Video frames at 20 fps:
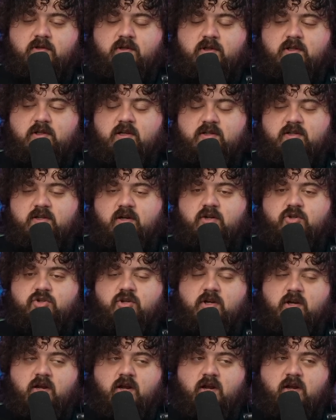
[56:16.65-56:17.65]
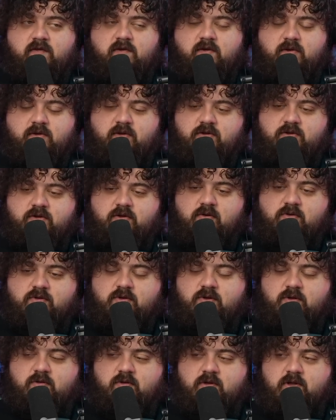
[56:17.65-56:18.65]
And he takes out a giant iPhone and he
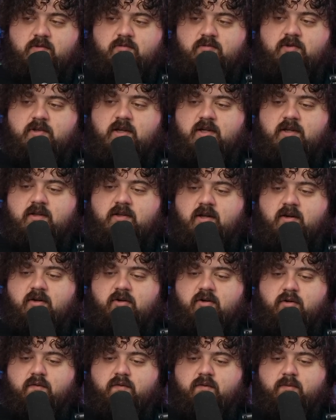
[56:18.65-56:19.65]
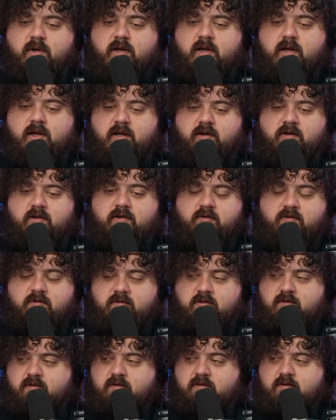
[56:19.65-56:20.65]
shows you him dicking down a girl from behind.
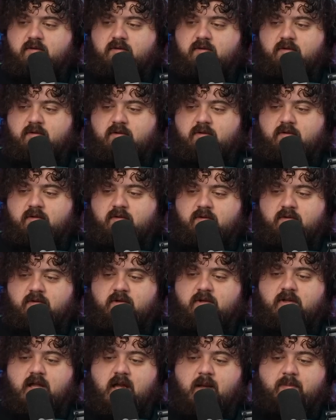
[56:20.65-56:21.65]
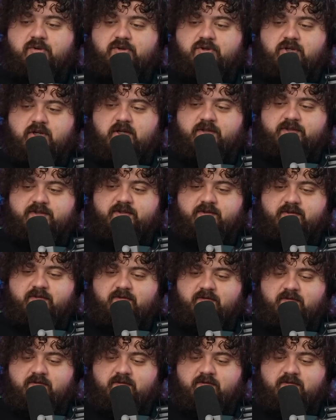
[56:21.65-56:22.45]
Clapping cheeks.